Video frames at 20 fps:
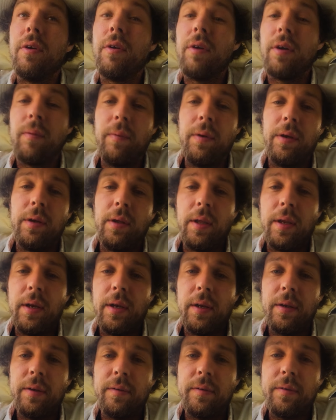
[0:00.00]
talk him into
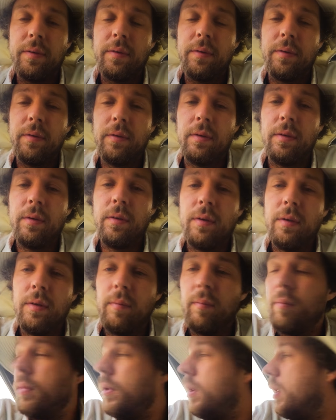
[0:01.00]
letting us
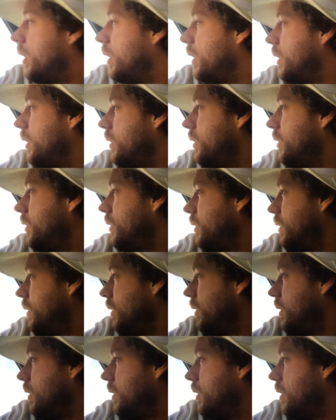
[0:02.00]
play
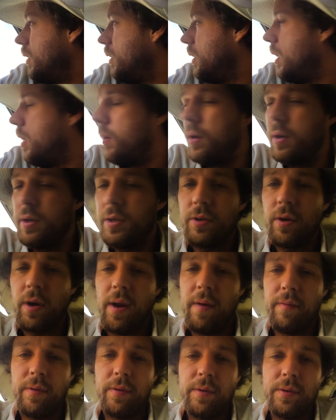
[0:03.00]
now our
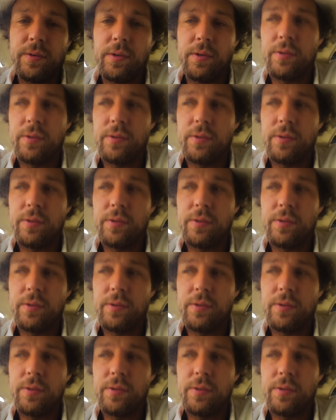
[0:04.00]
driver is